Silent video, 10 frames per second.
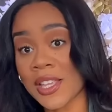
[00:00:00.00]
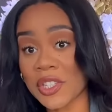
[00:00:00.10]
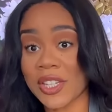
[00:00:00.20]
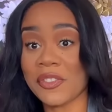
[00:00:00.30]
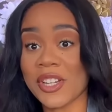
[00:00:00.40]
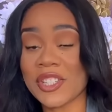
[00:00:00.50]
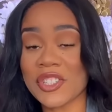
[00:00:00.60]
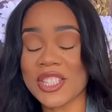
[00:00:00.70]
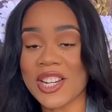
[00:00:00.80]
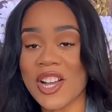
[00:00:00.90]
So if you're
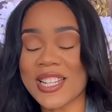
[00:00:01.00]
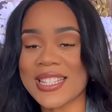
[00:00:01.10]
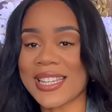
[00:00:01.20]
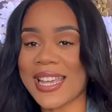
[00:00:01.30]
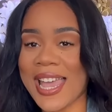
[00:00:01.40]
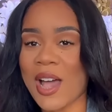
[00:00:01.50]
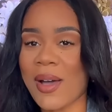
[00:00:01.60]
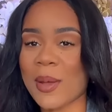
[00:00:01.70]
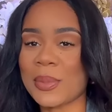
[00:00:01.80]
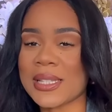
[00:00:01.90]
interested on seeing how
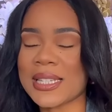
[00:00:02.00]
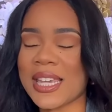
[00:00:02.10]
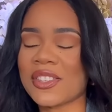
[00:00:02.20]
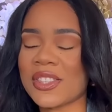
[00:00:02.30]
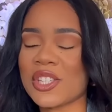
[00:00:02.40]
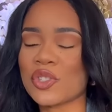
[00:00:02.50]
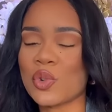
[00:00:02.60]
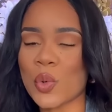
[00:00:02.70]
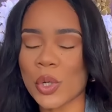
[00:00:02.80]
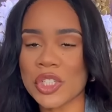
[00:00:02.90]
I put together these
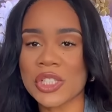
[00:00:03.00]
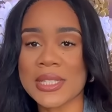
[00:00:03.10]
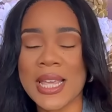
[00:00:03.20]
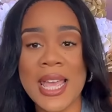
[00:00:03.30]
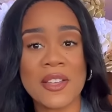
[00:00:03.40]
gorgeous